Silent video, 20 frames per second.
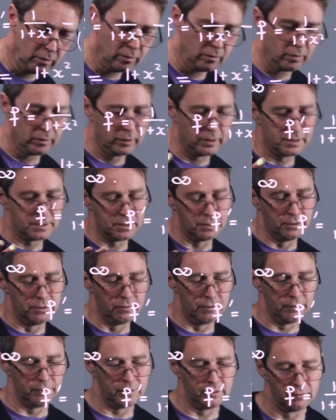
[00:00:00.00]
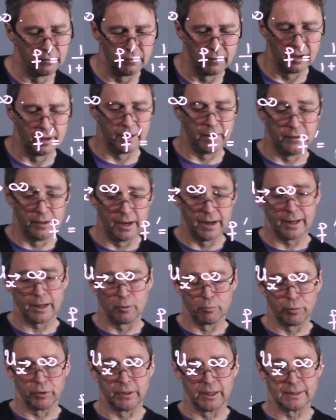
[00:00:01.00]
And that's the derivative of that. And then I
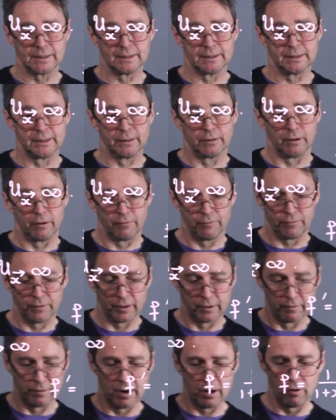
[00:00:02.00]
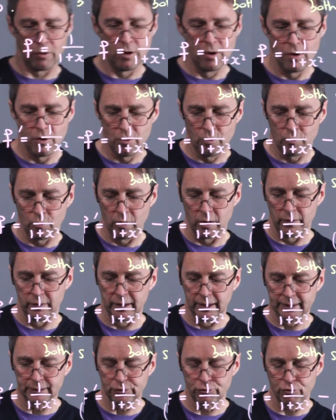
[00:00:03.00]
can put that to 0 and figure out where the
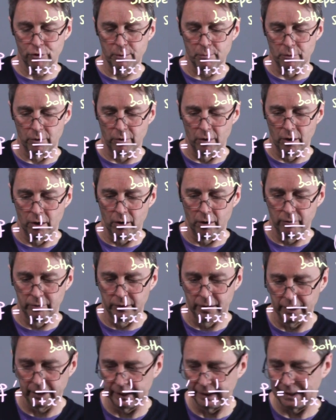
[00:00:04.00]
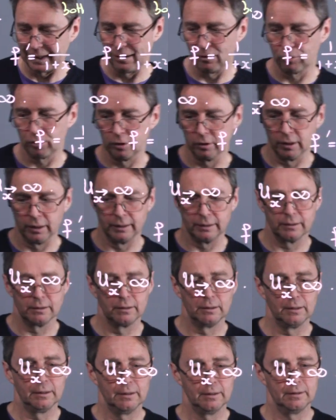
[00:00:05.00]
extrema are, and then I can calculate
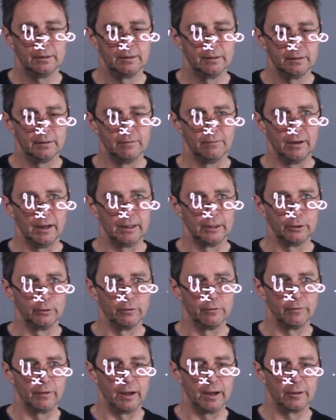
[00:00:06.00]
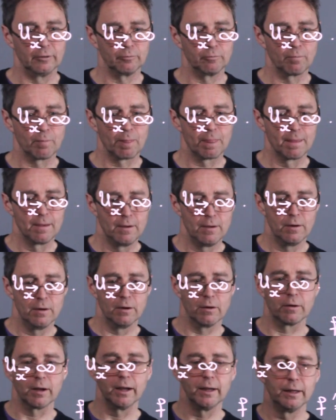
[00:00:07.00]
the value of that.
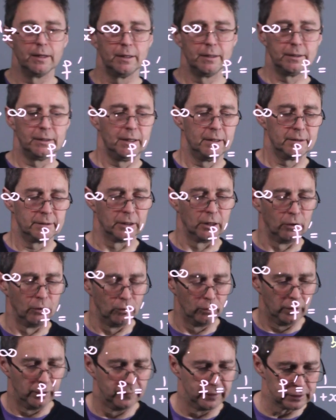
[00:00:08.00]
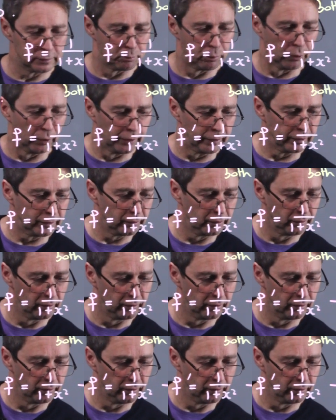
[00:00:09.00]
Okay, so at this point,